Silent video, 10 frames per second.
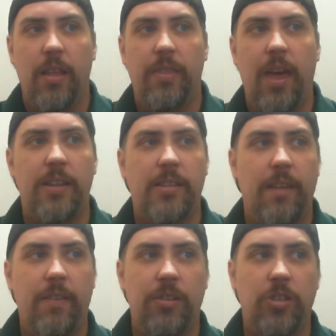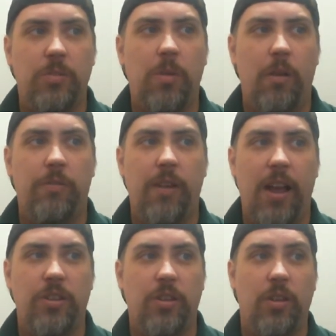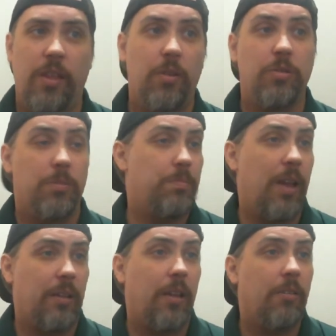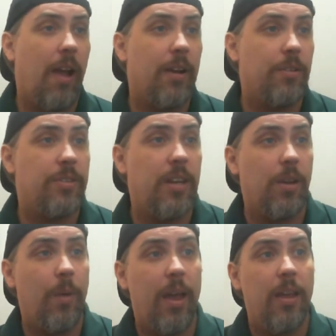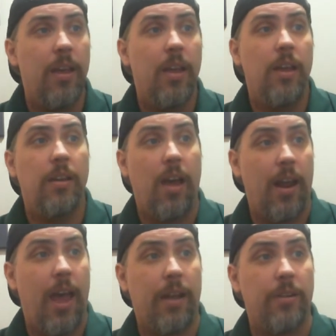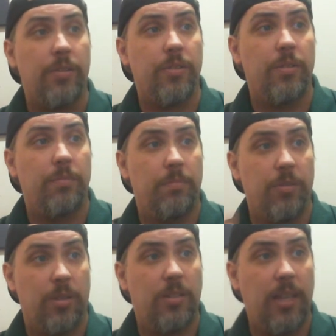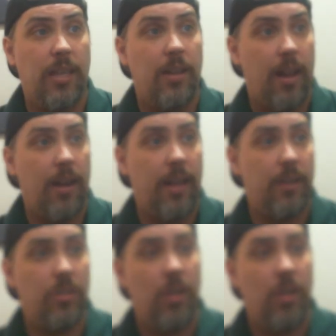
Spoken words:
That is a very small fraction, and those are technically crackers anyway, not hackers. There's a C, not an H.